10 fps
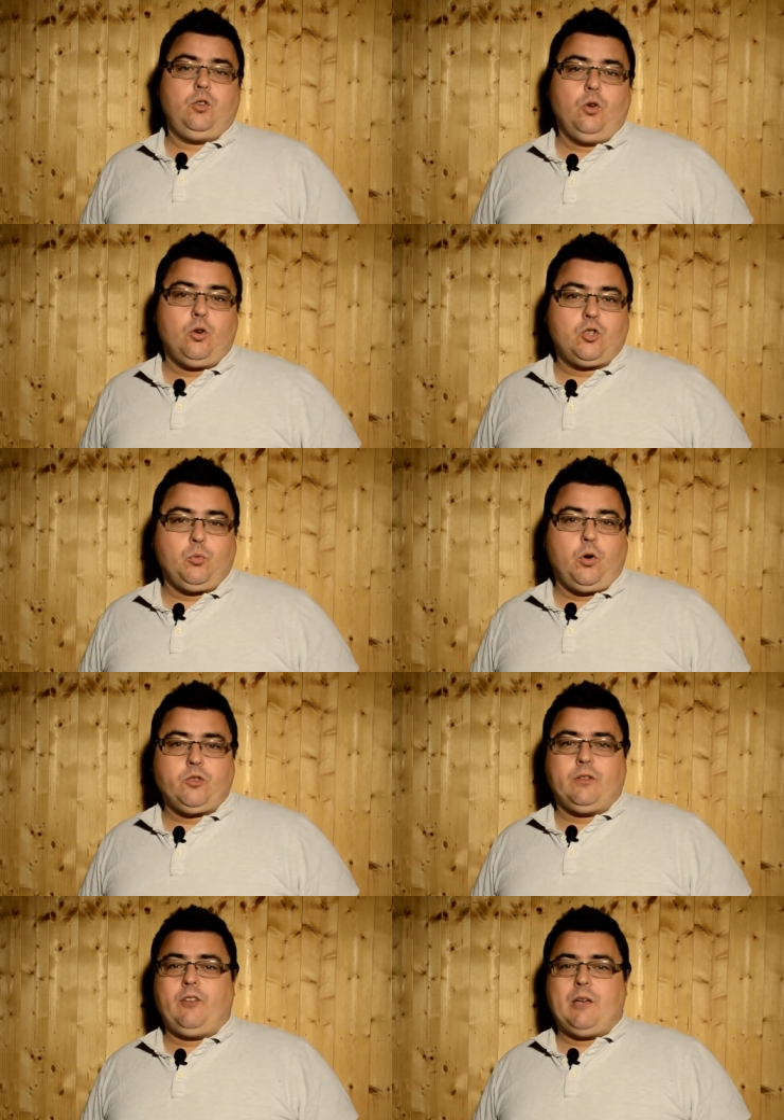Yorkshire
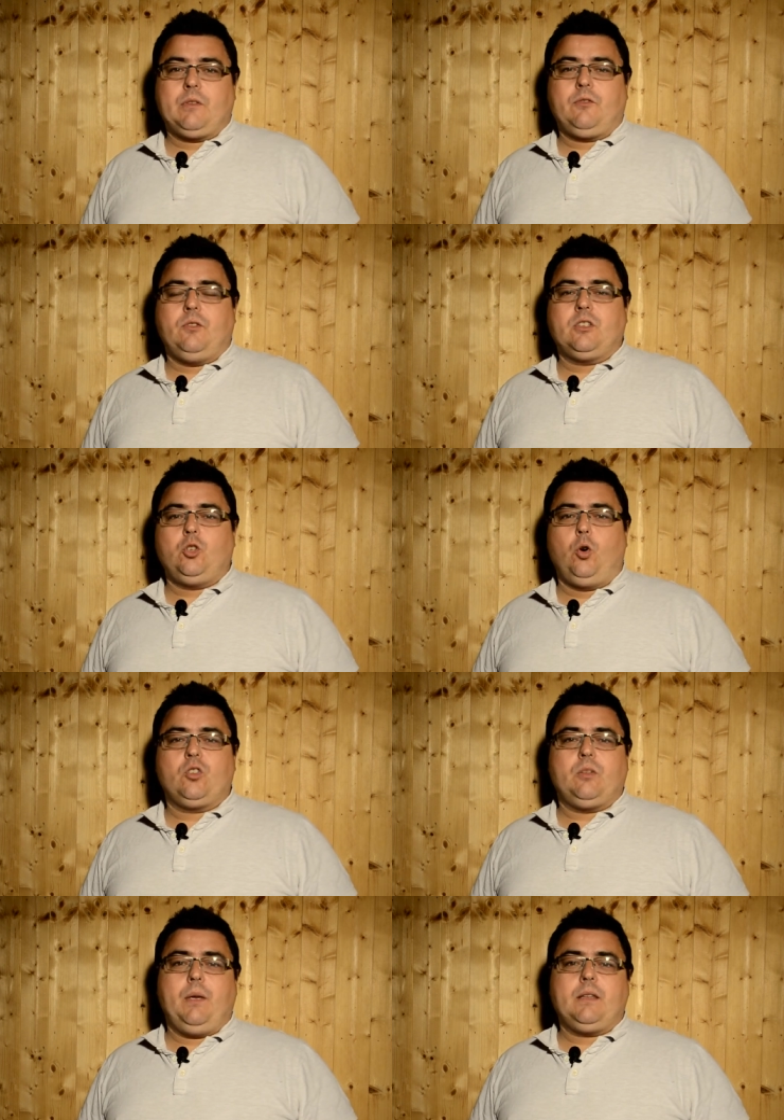Water is famous for its
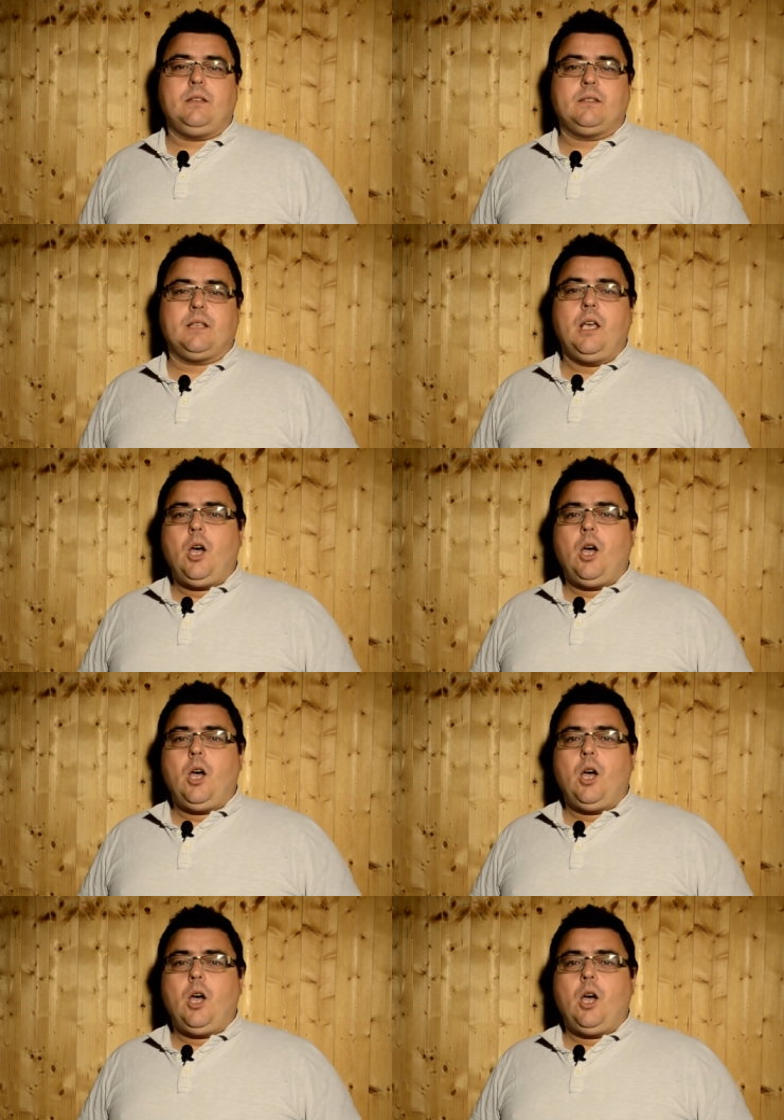Yorkshire bitters.